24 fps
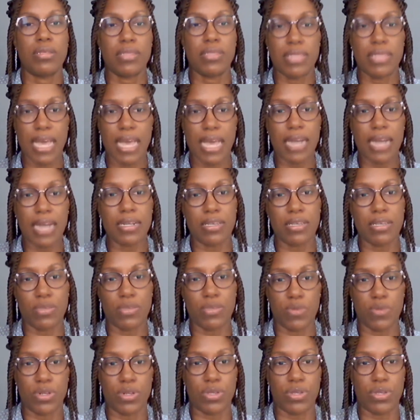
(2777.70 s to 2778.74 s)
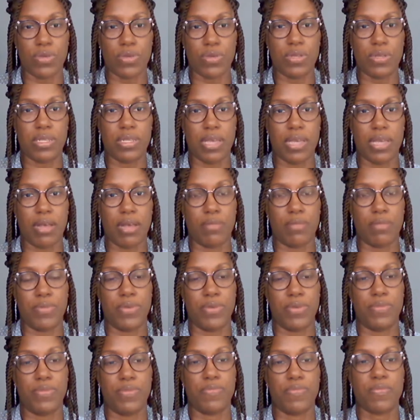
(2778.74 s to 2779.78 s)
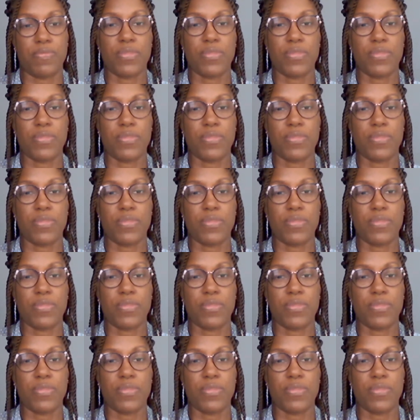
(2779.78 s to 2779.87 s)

That is what is going to help you.